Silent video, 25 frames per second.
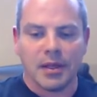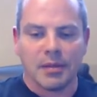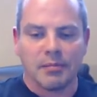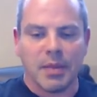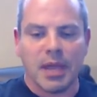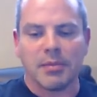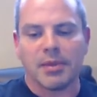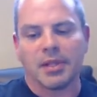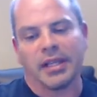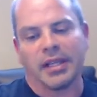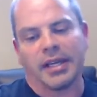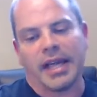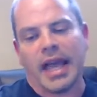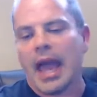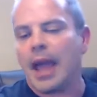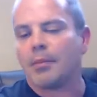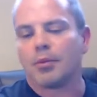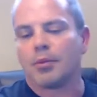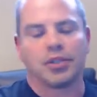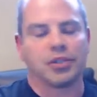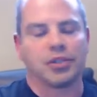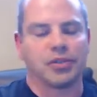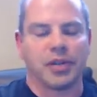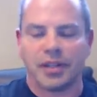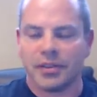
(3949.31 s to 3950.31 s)
maybe like
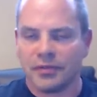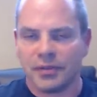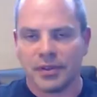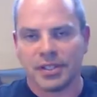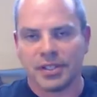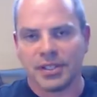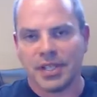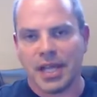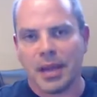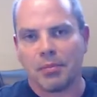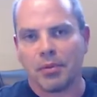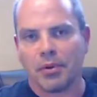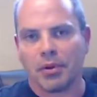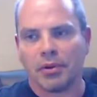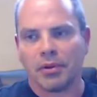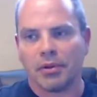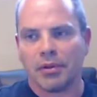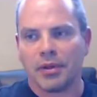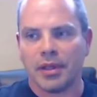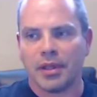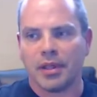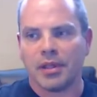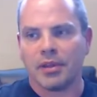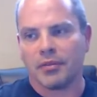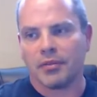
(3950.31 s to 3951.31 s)
hammer strength, for example,
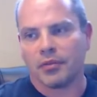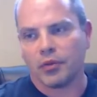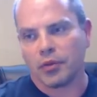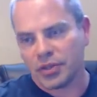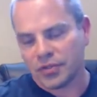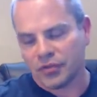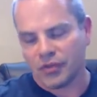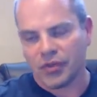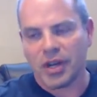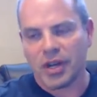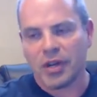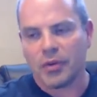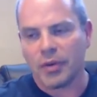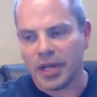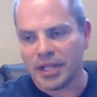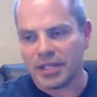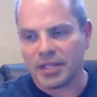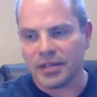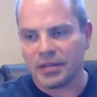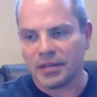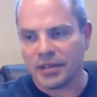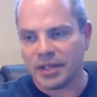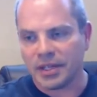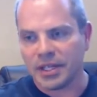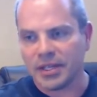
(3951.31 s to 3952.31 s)
and then of course free
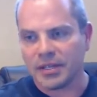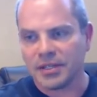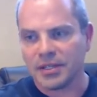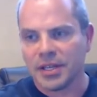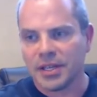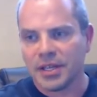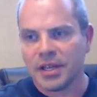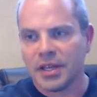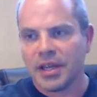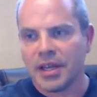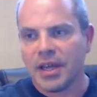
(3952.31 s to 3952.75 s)
weights and everything else.